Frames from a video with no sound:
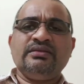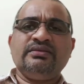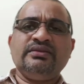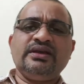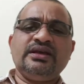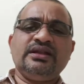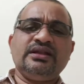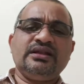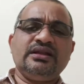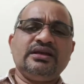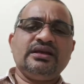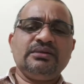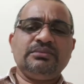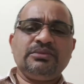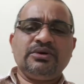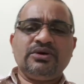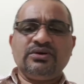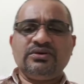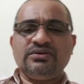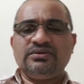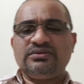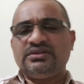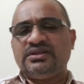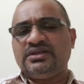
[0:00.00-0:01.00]
Then
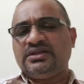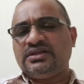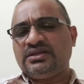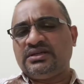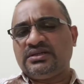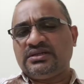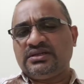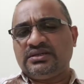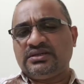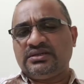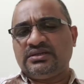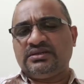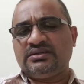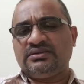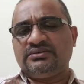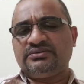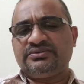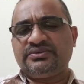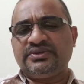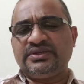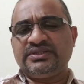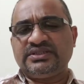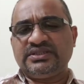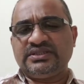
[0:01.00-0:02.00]
about the
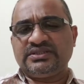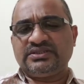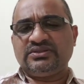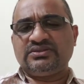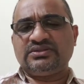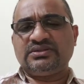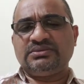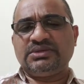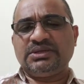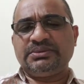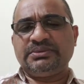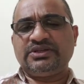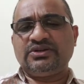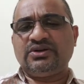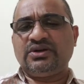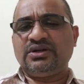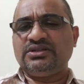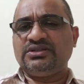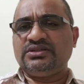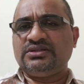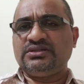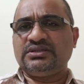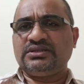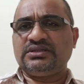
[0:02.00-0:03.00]
features of
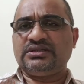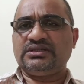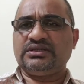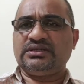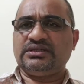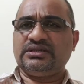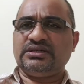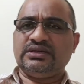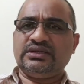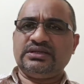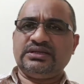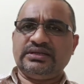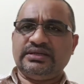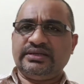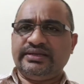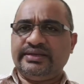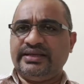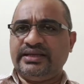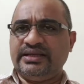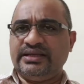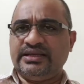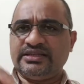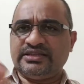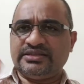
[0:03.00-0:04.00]
symptomatology
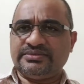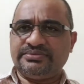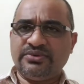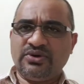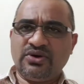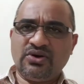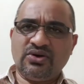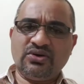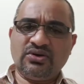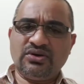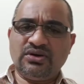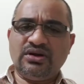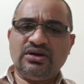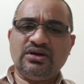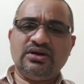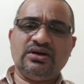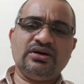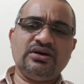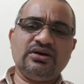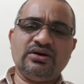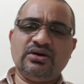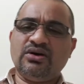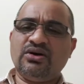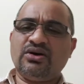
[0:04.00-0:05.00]
in small
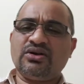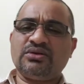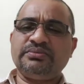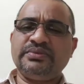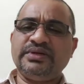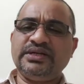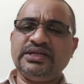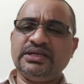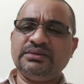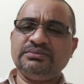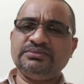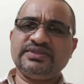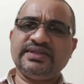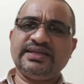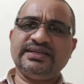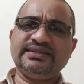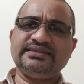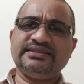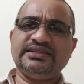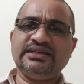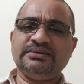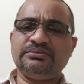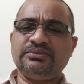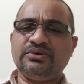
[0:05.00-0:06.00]
or
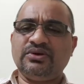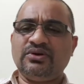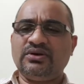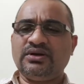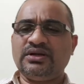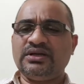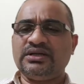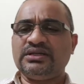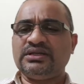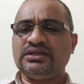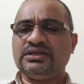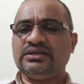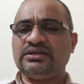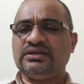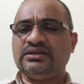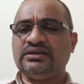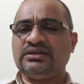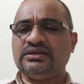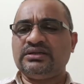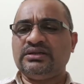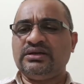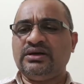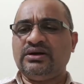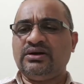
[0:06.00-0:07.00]
medium-sized emboli
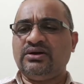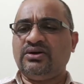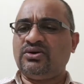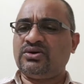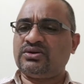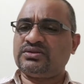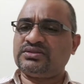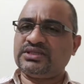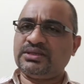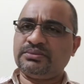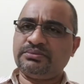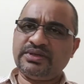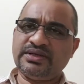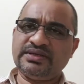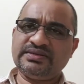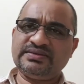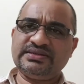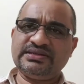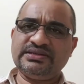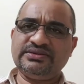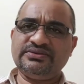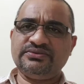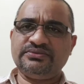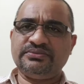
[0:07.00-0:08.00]
or
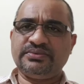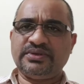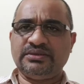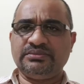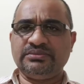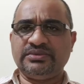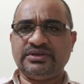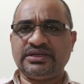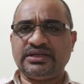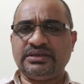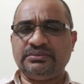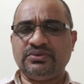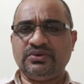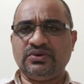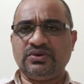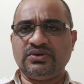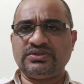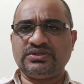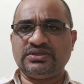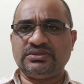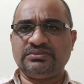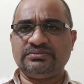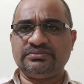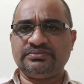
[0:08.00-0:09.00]
submersive pulmonary
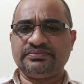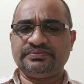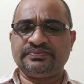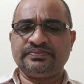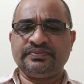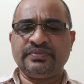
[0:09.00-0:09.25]
embolism.